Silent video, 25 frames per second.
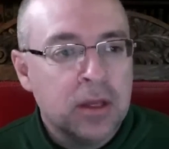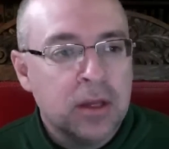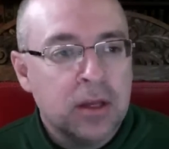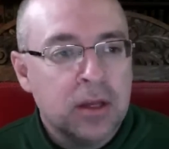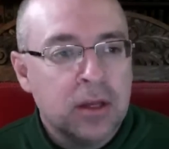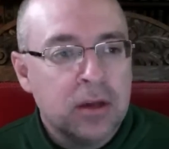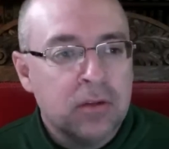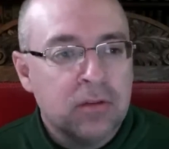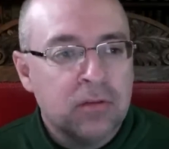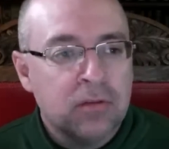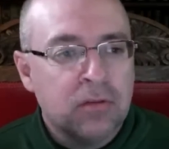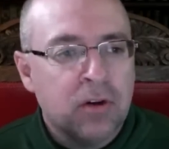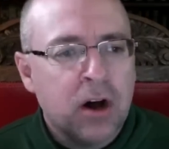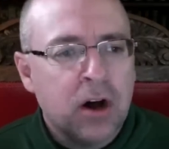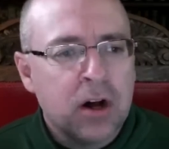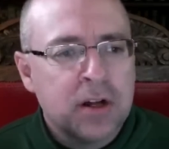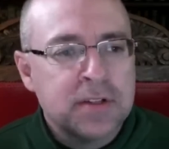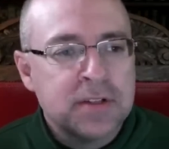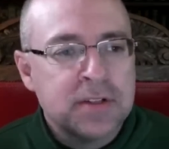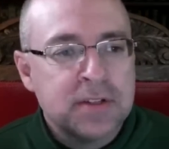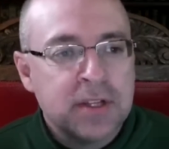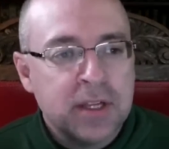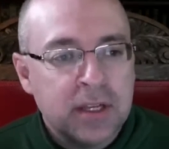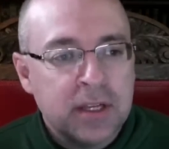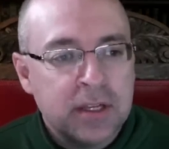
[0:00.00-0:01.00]

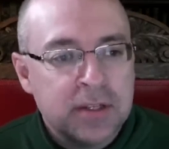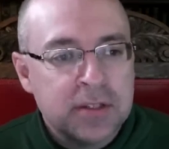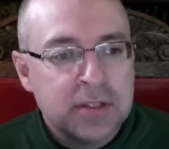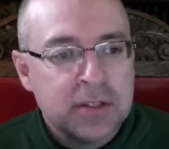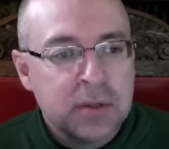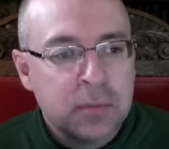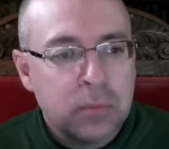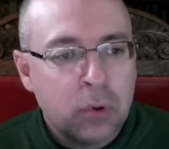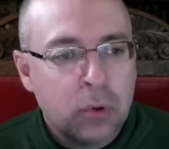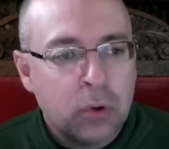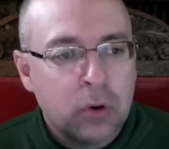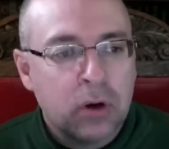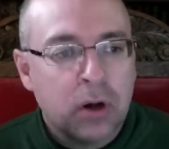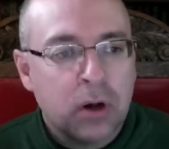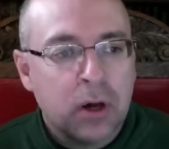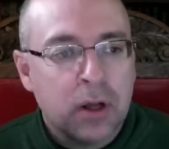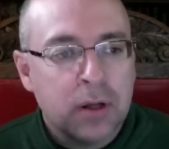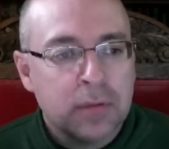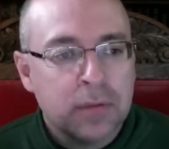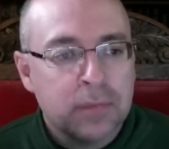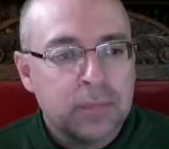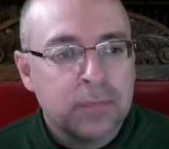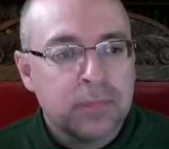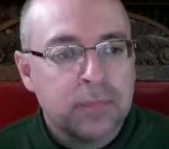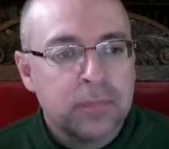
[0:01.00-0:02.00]
Vox Day is a
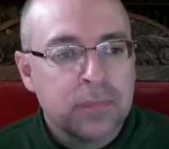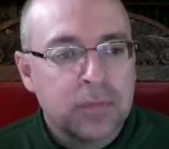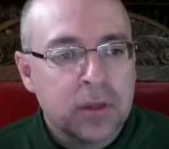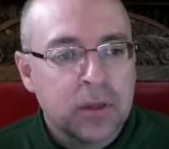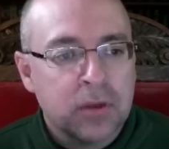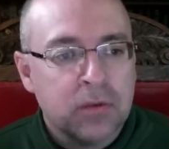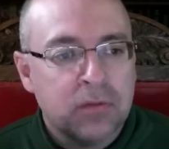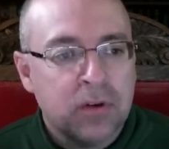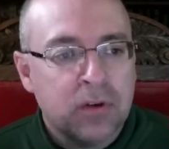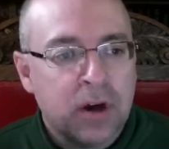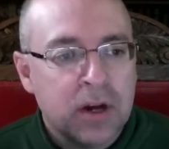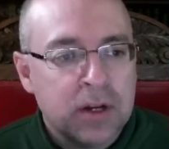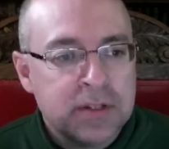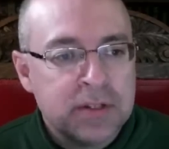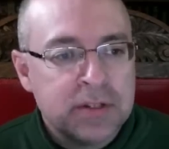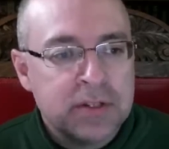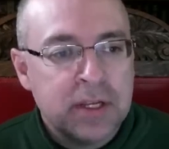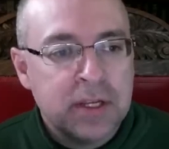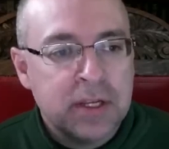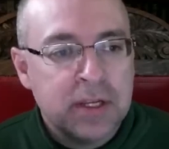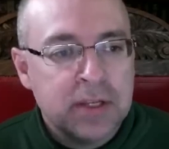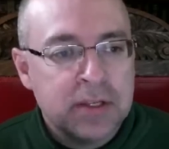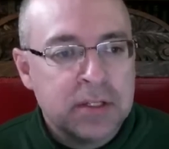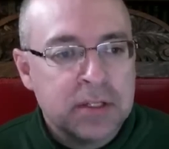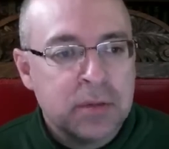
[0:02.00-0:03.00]
moron. Vox
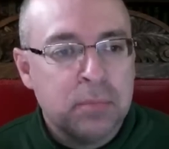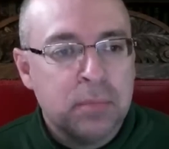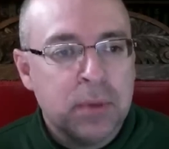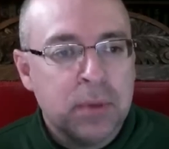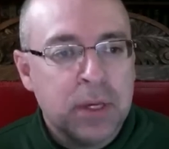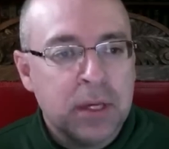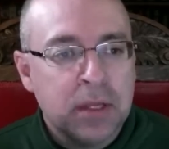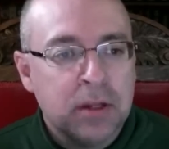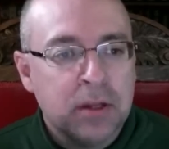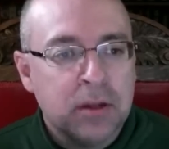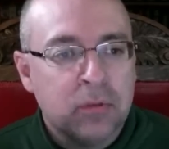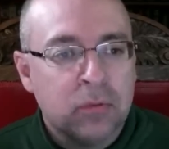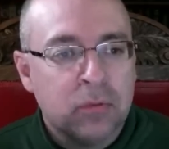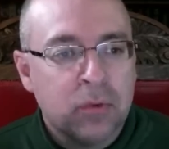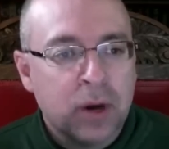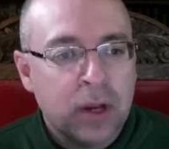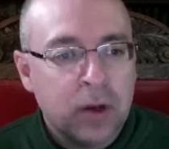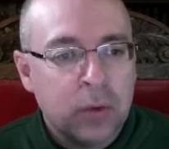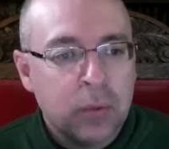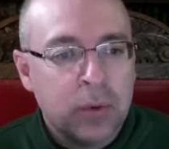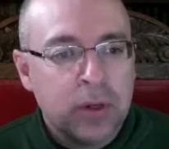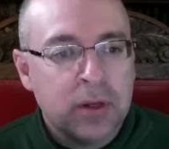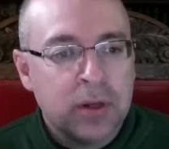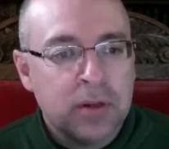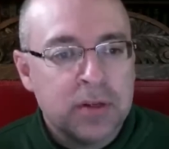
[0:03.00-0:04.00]
Day is a bigoted
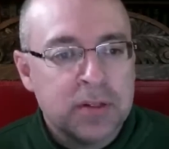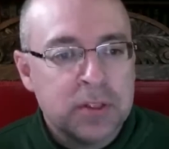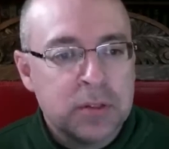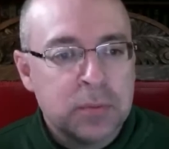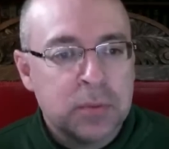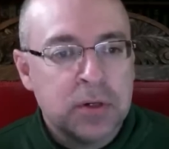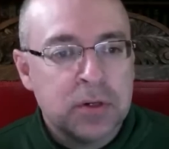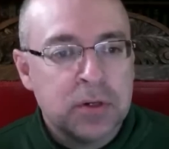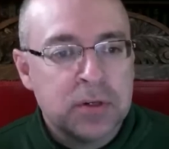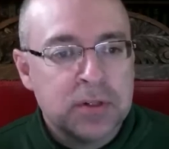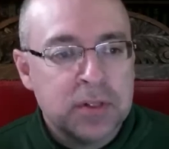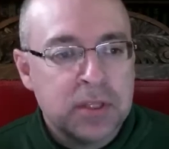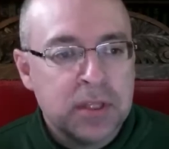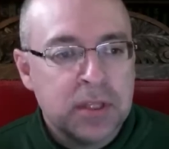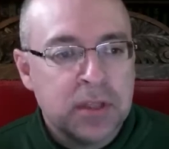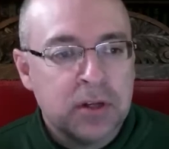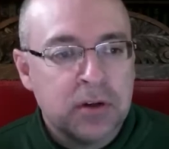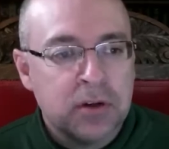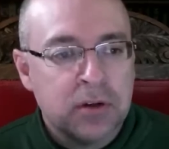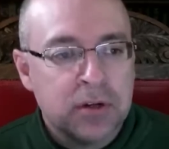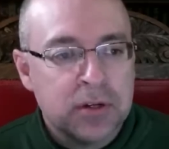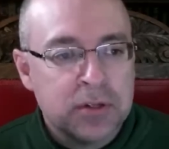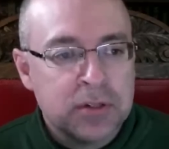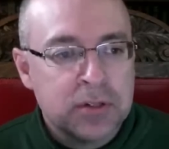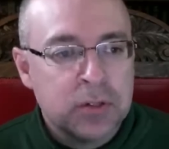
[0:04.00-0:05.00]
right-wing conspiracy
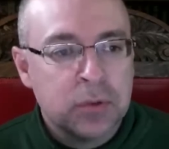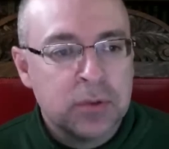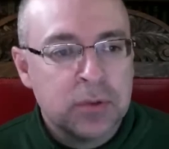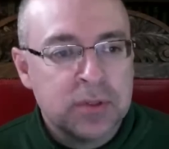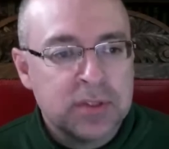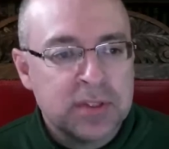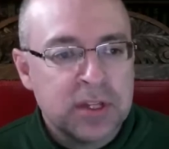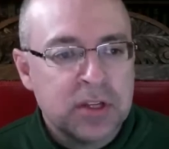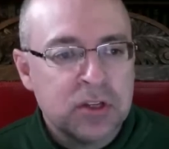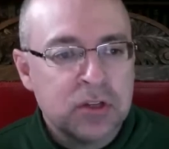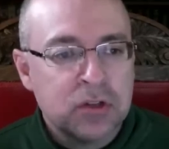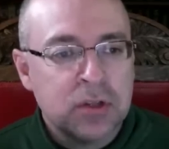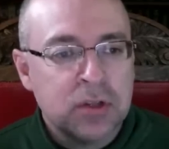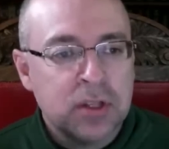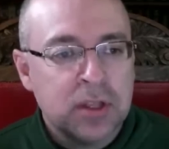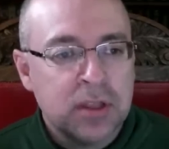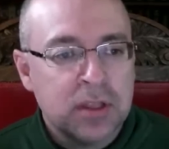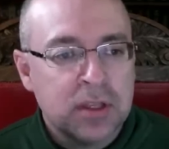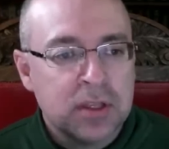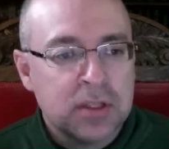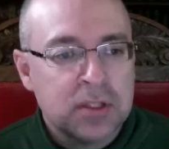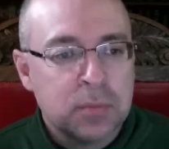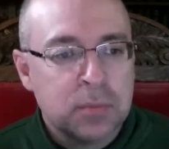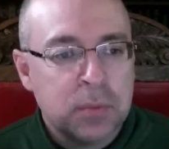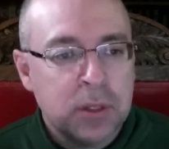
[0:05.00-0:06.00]
theorist who essentially
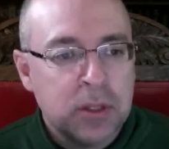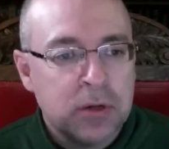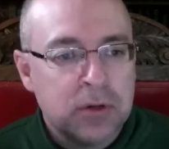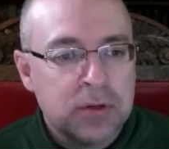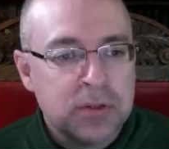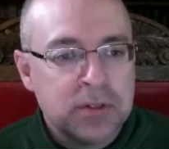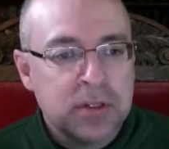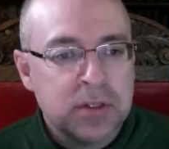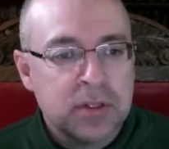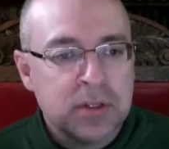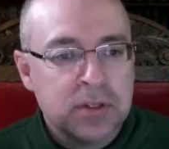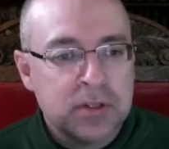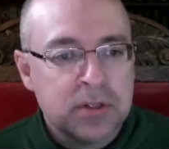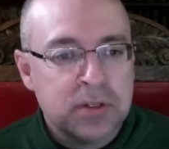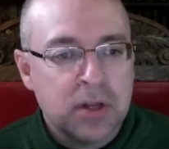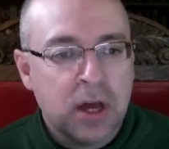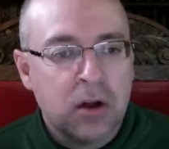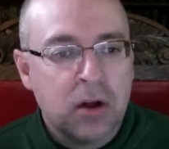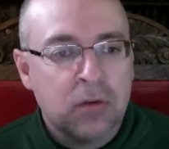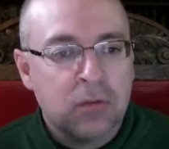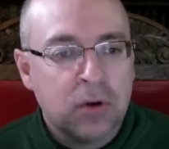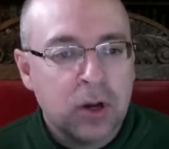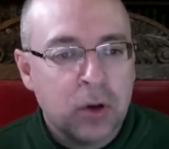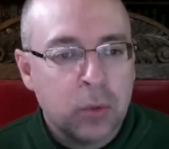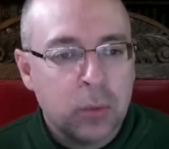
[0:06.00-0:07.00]
thinks Peterson is
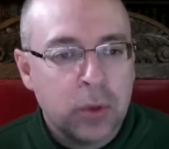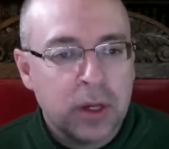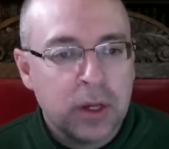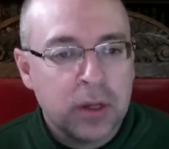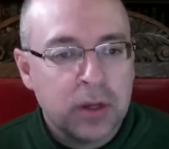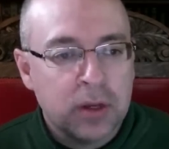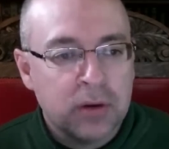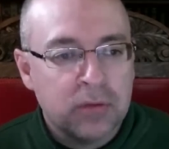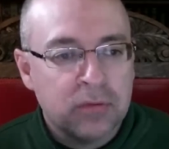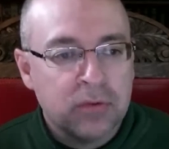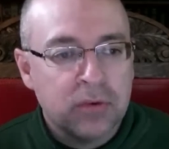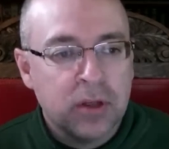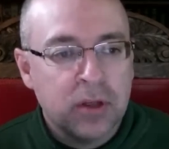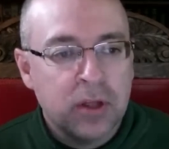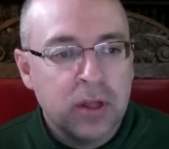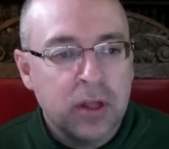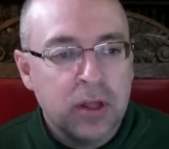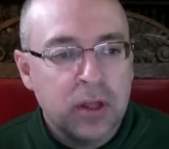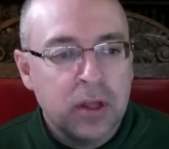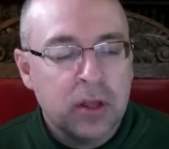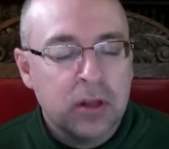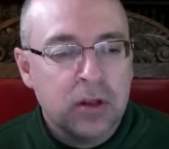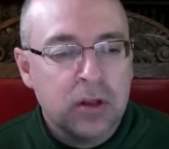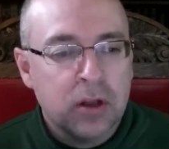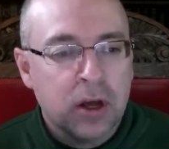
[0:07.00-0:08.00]
not right-wing enough,
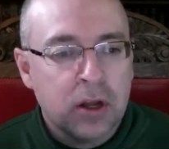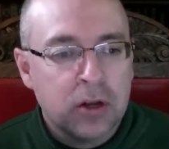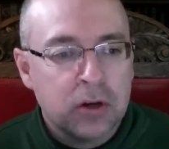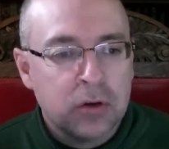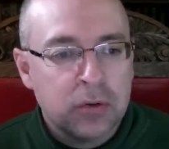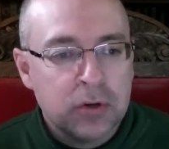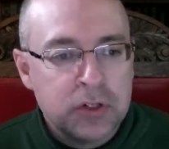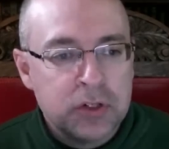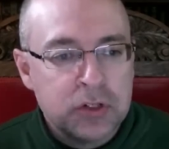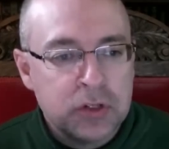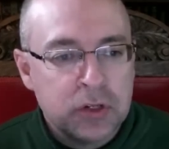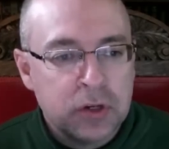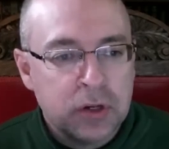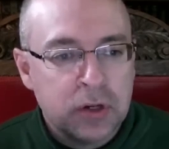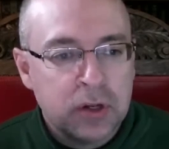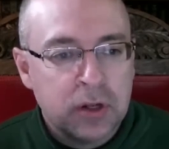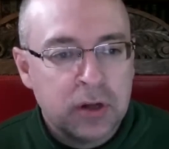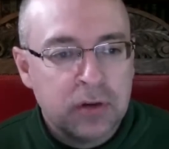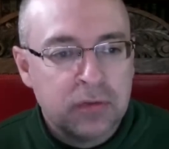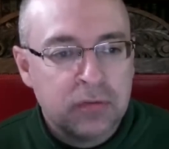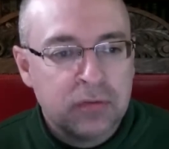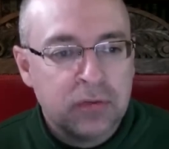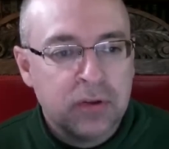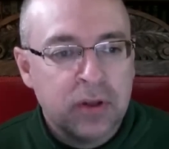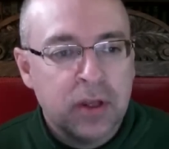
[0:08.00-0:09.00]
not Christian
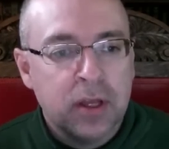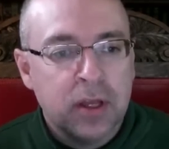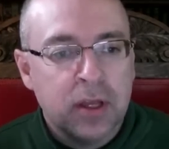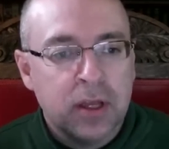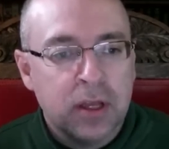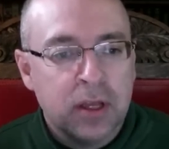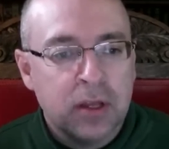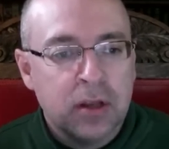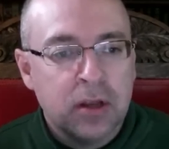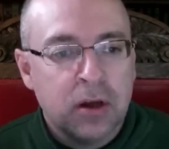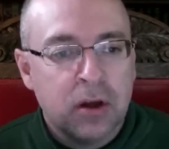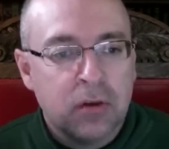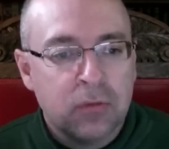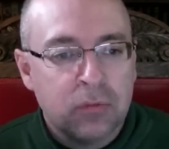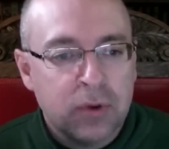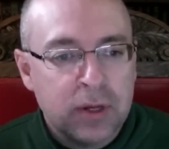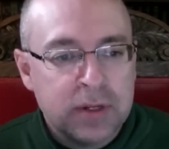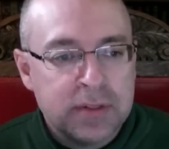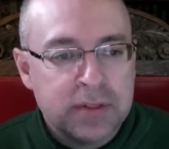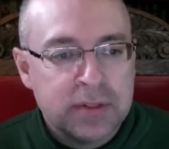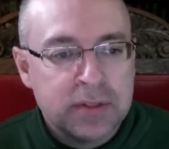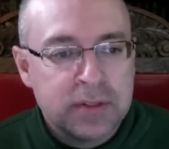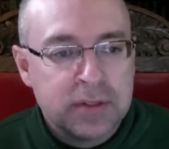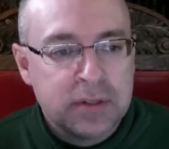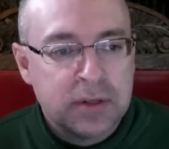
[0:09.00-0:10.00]
enough, and not
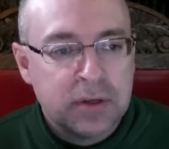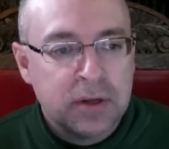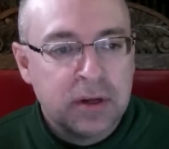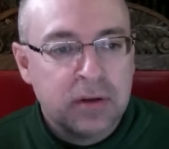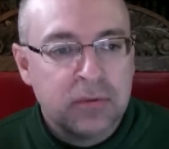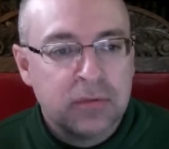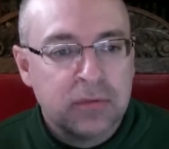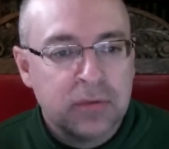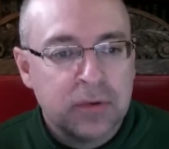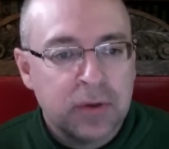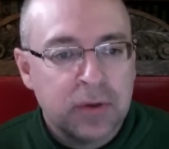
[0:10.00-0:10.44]
racist enough.